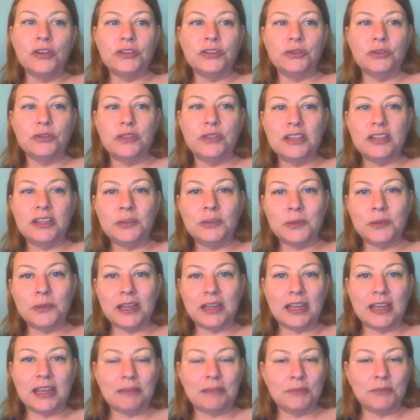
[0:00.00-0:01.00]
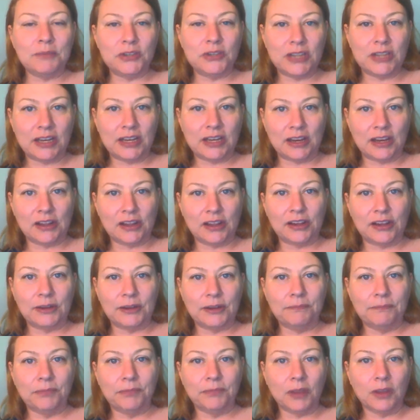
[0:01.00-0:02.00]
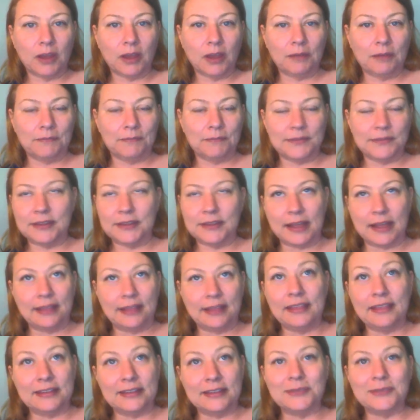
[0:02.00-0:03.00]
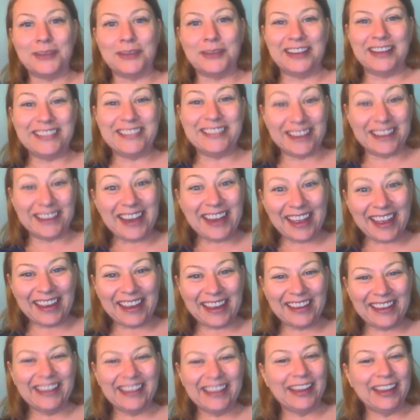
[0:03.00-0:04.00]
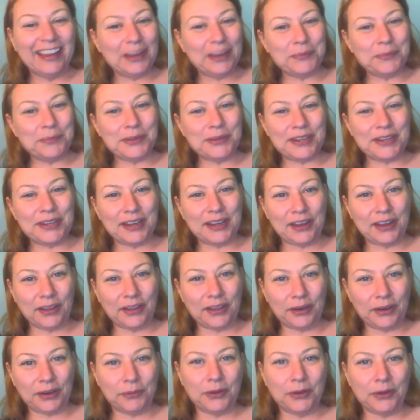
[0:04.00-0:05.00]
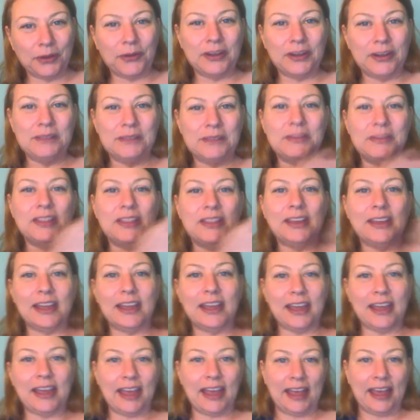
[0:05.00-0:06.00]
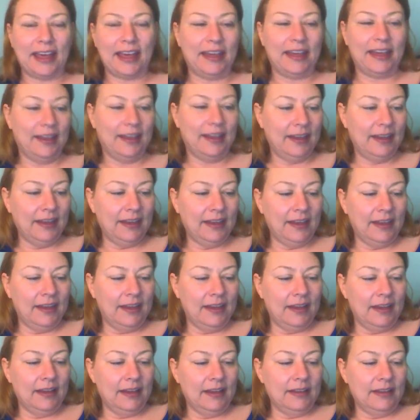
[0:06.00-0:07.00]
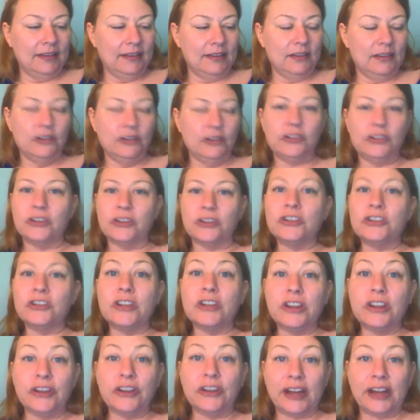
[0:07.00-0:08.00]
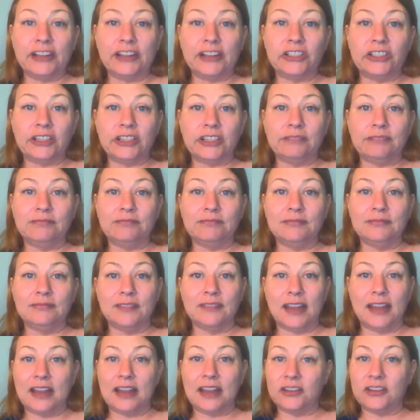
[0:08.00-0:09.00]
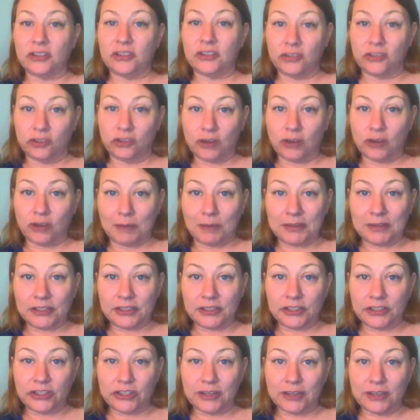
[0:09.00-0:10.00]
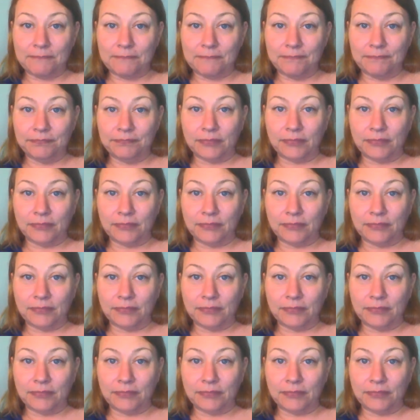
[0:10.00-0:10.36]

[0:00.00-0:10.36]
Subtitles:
So, this week in particular, not this week, today in particular, we're going to be looking at social interaction and social dramaturgy.